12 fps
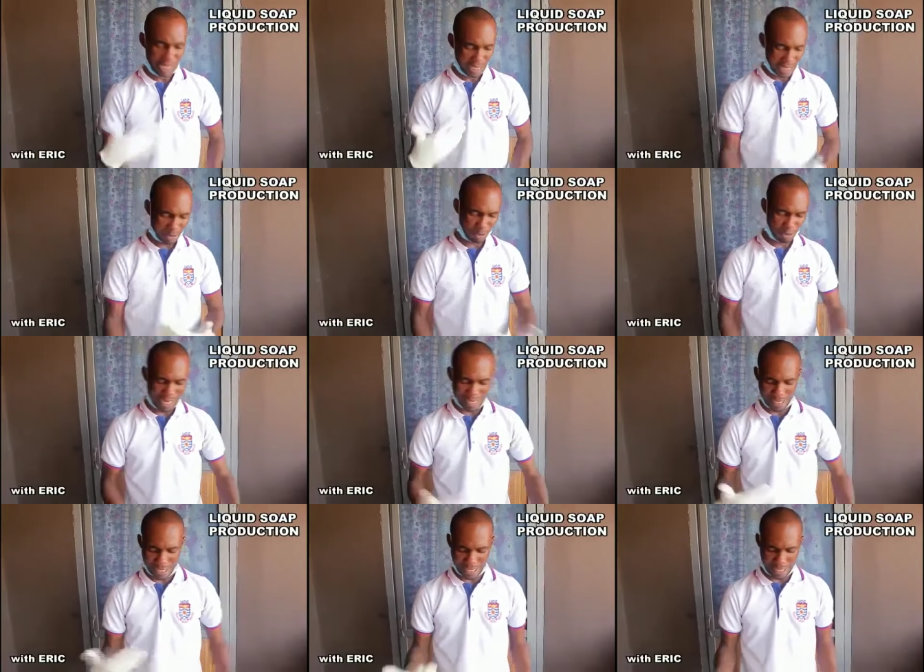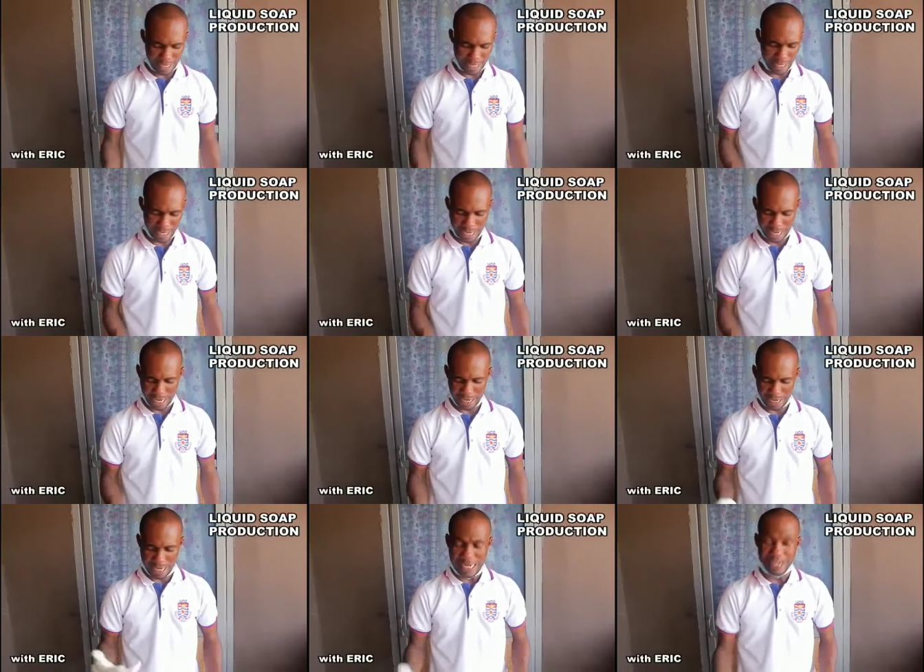Let's look at the
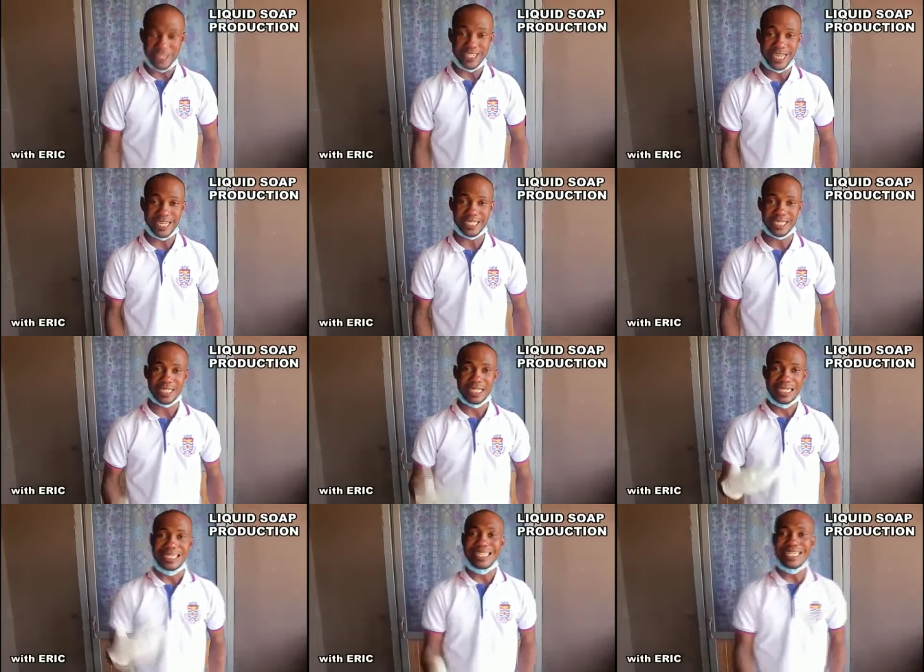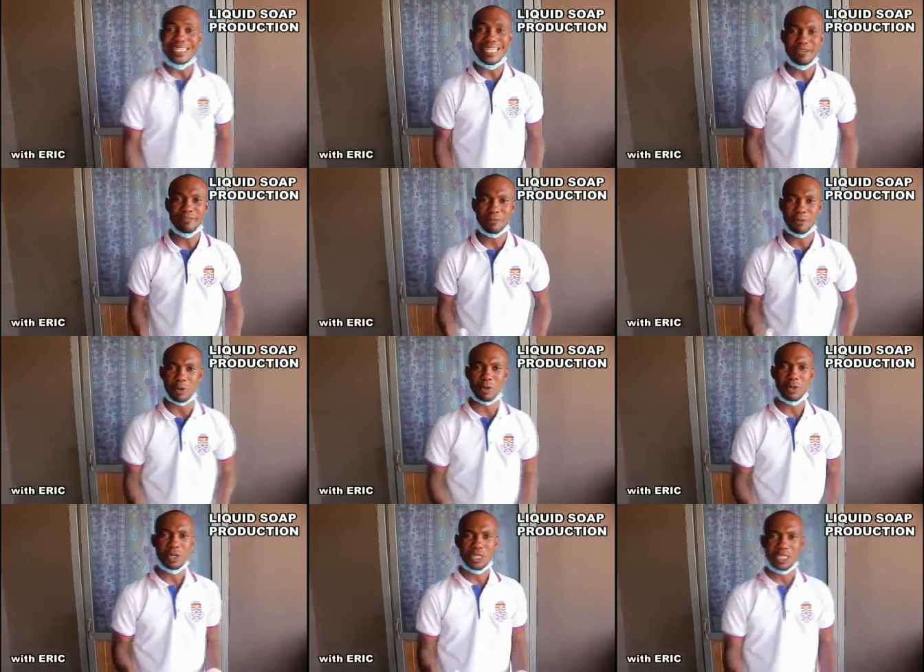ingredients needed for
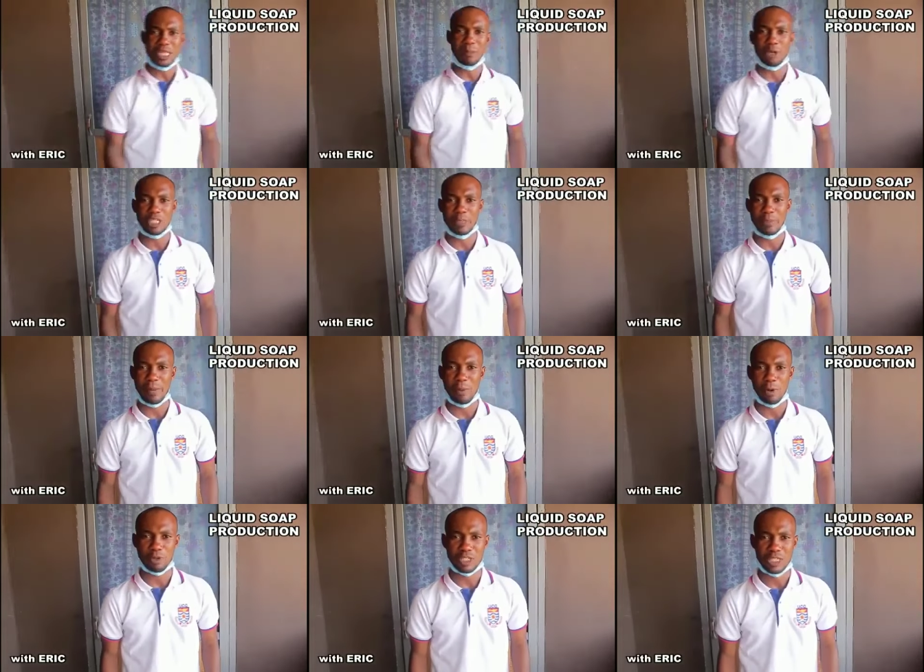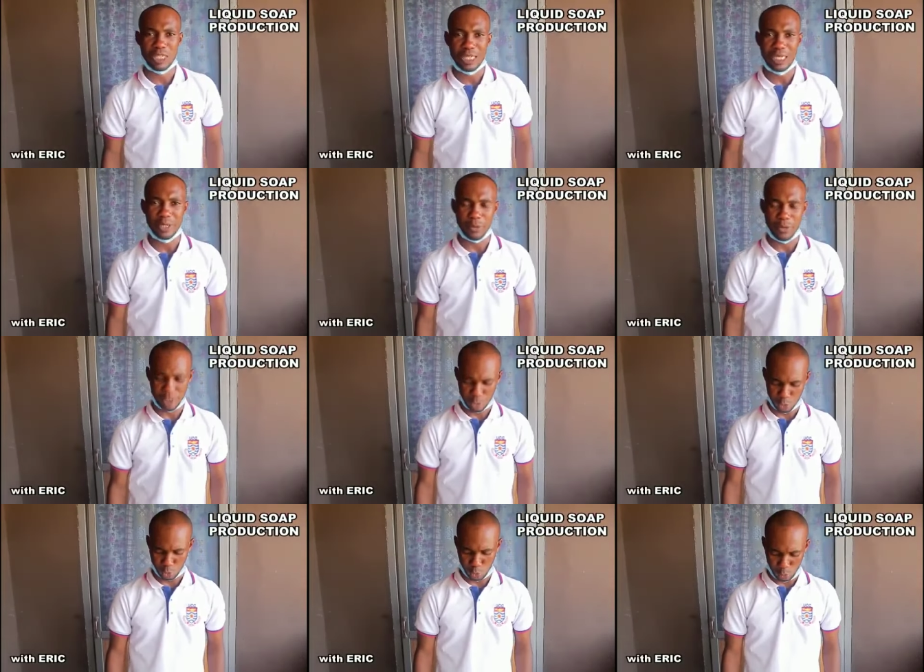the multi-purpose liquid
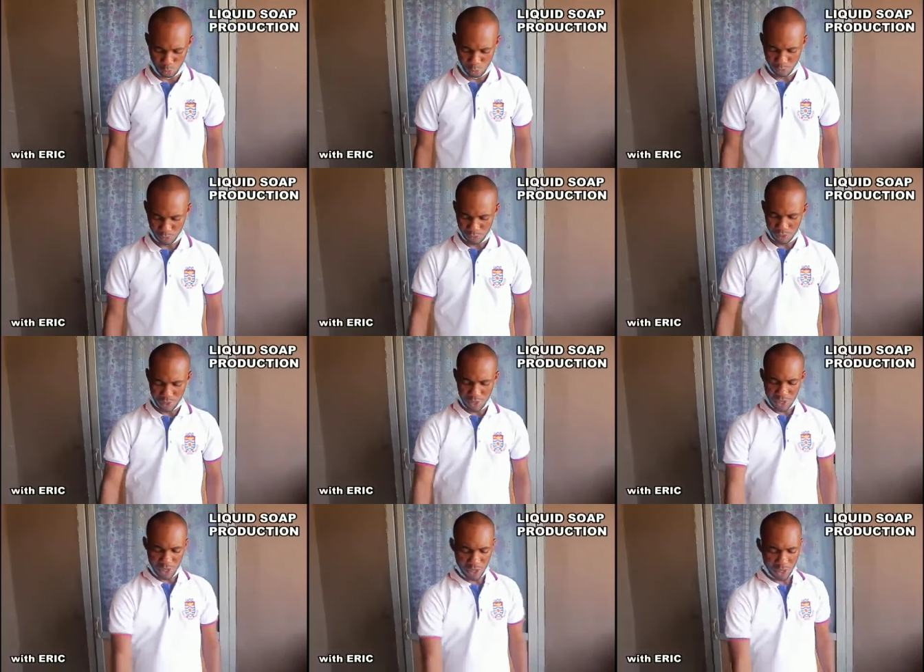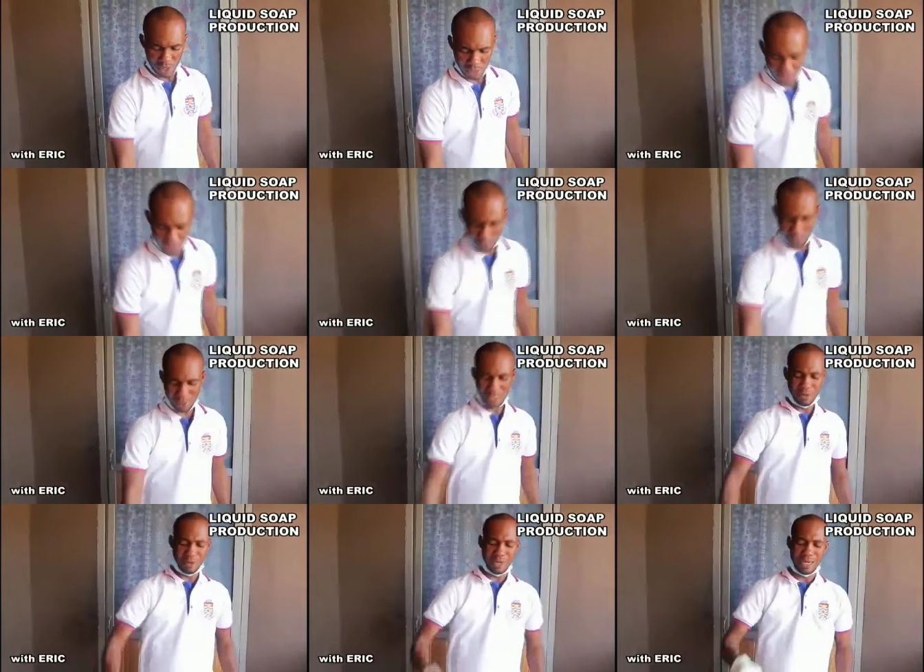soup.
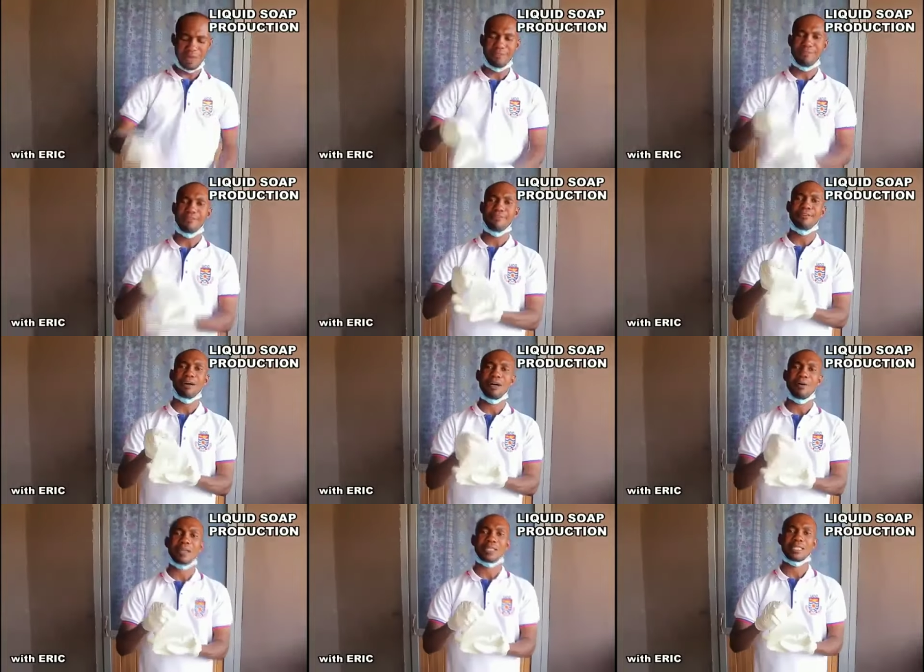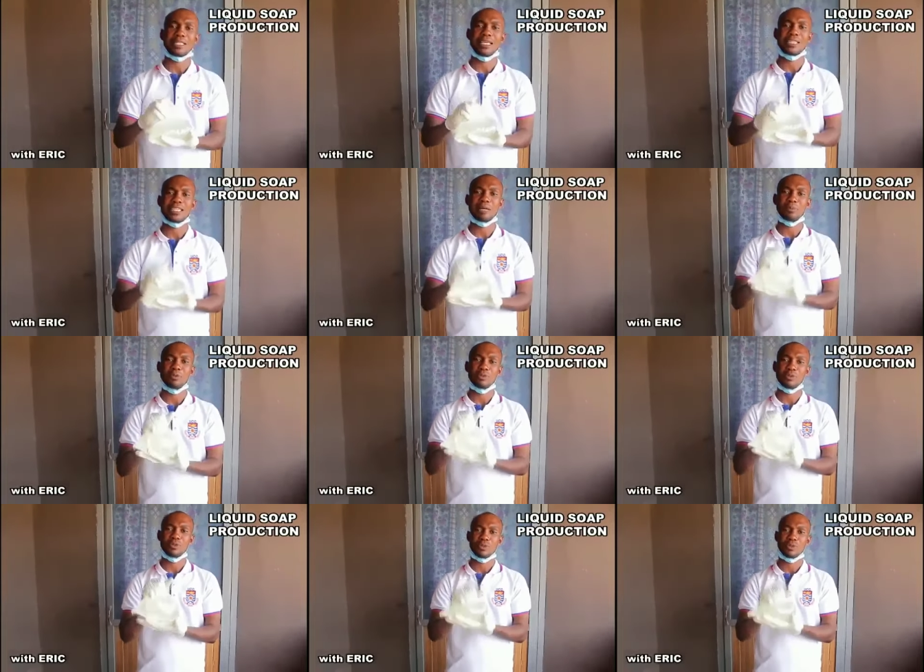One, we have our tezapone.